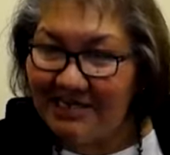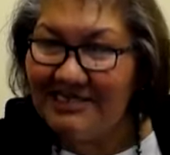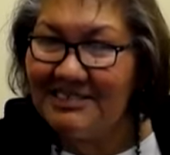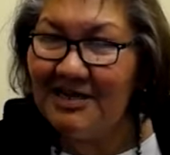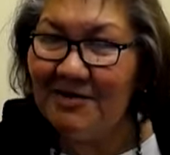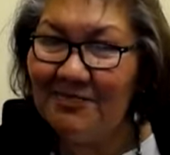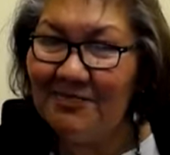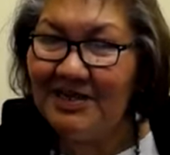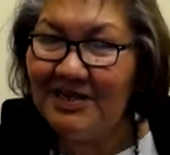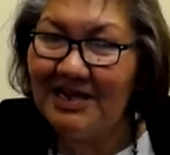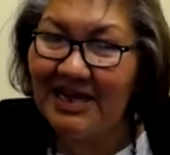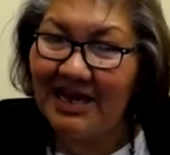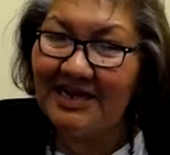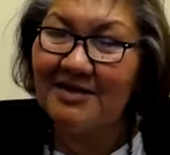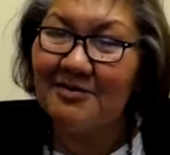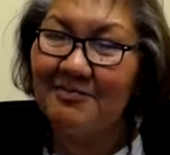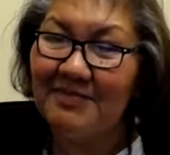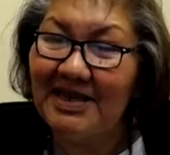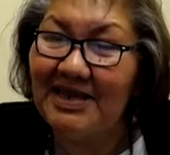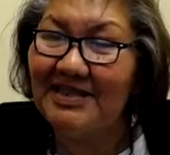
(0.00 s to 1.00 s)
something
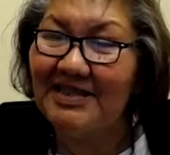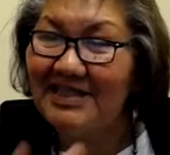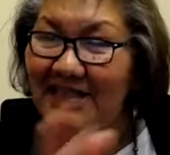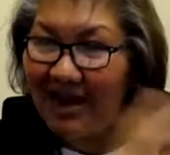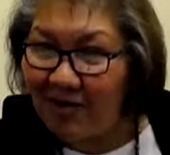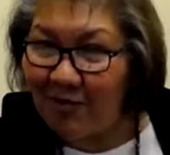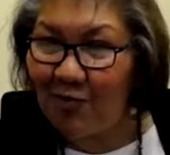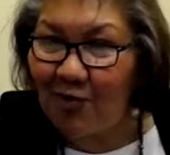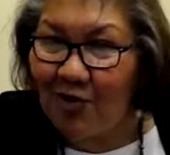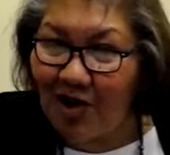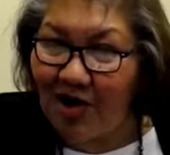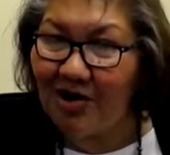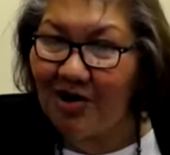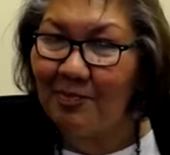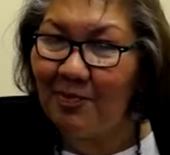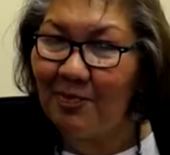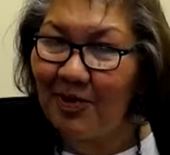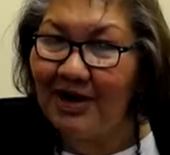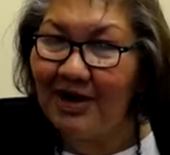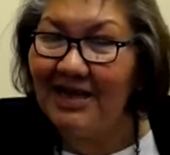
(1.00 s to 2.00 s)
had to make that rock
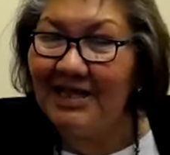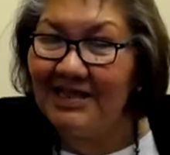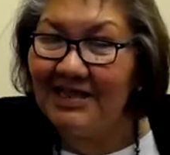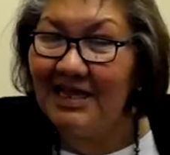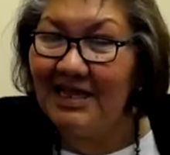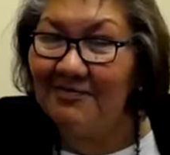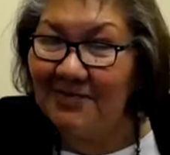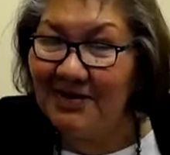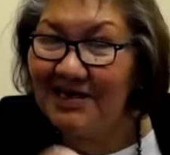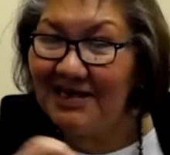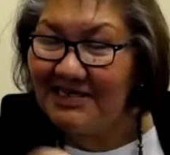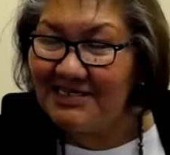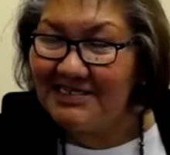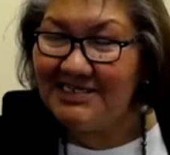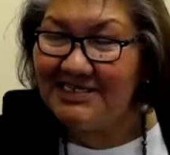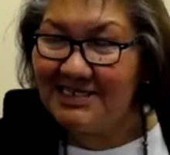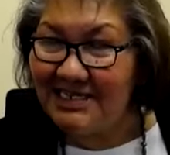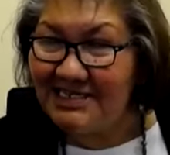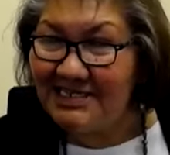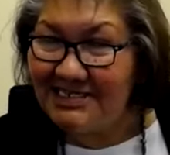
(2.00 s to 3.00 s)
break that because
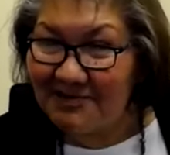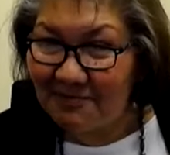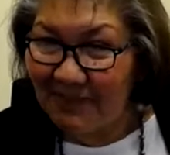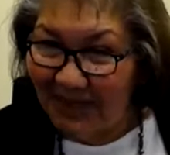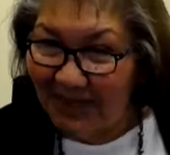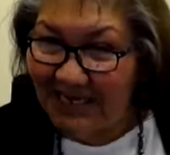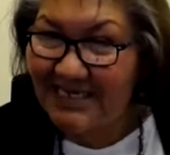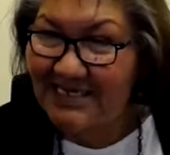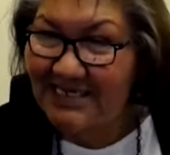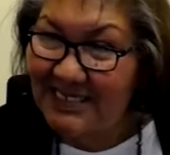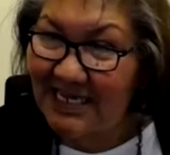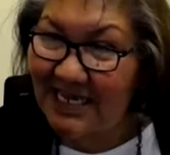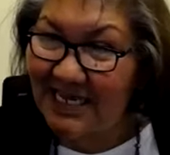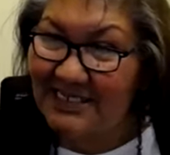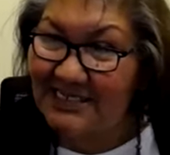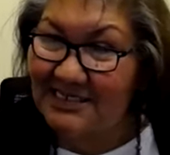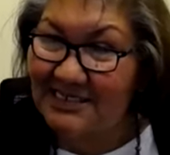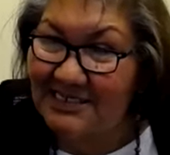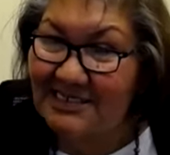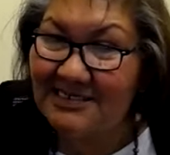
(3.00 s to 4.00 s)
it doesn't make
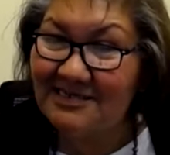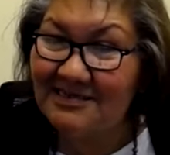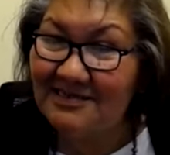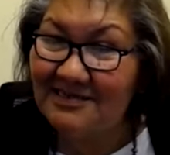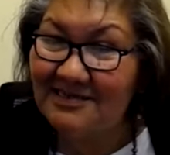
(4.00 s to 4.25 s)
sense